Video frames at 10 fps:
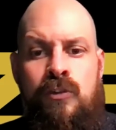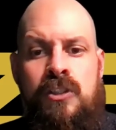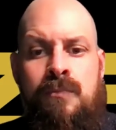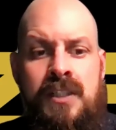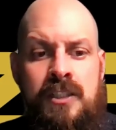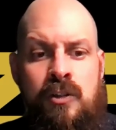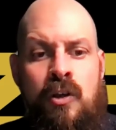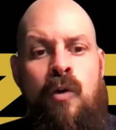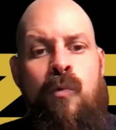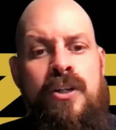which means
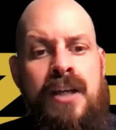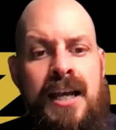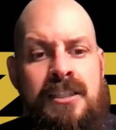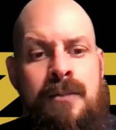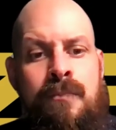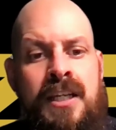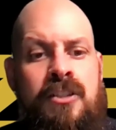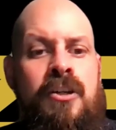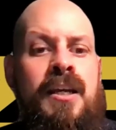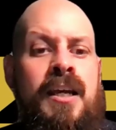where you estimate